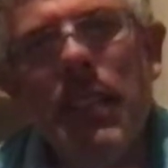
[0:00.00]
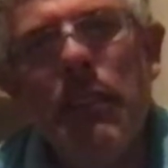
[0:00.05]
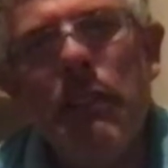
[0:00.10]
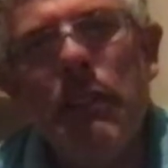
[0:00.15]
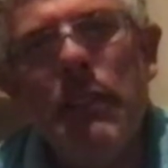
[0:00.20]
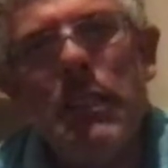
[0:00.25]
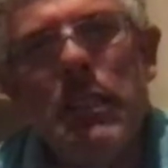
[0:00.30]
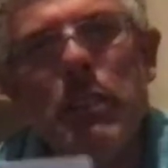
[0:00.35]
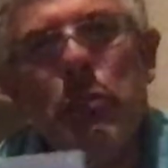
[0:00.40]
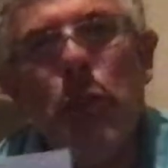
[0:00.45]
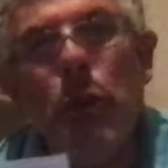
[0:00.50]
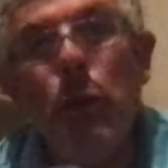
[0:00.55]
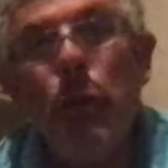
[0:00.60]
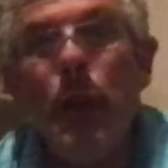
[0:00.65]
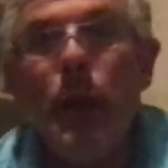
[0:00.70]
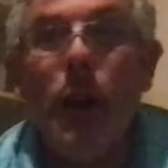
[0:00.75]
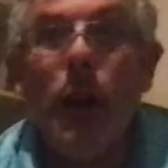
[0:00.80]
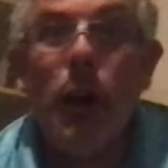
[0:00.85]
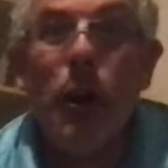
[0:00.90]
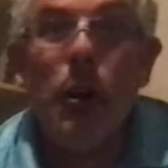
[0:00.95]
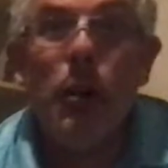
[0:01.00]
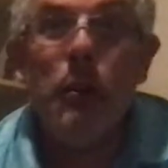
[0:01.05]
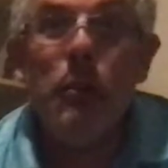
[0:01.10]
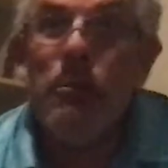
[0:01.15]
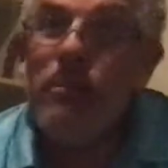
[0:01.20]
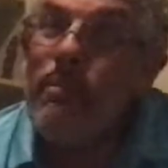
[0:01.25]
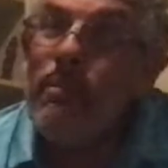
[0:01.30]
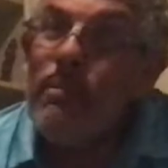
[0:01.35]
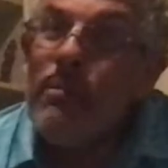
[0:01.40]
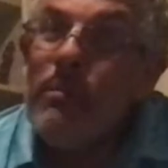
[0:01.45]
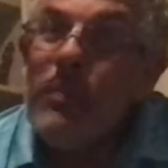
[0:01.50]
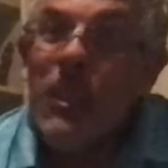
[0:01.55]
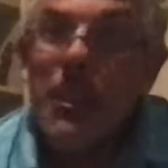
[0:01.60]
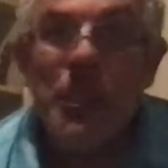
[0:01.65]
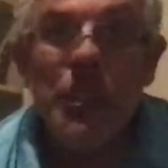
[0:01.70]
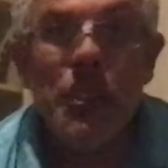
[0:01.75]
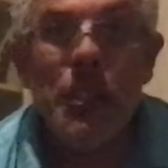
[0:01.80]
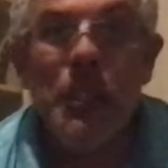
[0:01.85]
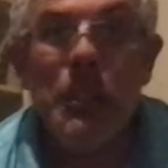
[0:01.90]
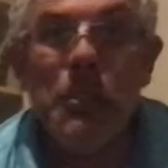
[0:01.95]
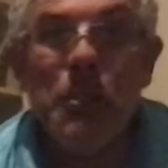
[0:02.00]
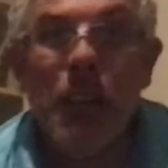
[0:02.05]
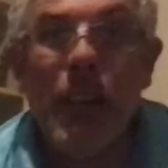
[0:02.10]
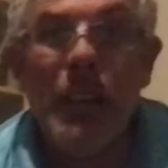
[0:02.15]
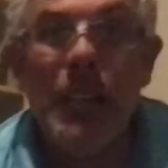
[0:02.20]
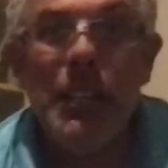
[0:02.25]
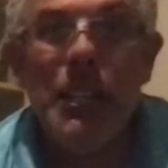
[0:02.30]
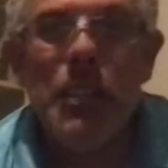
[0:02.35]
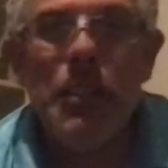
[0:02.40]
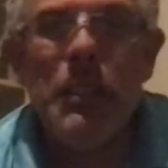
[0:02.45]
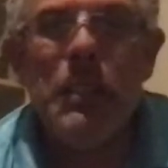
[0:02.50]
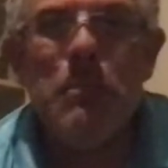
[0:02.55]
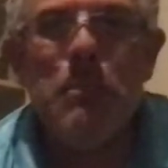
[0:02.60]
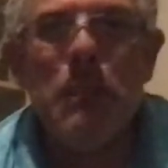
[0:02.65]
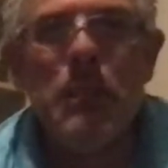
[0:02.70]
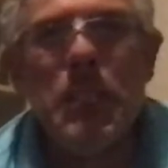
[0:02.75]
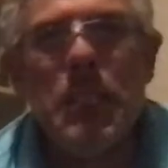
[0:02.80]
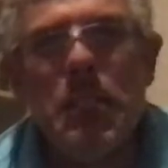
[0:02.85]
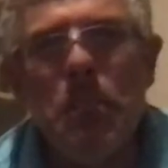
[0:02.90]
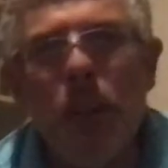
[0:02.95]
Which is what we all should try to do as much as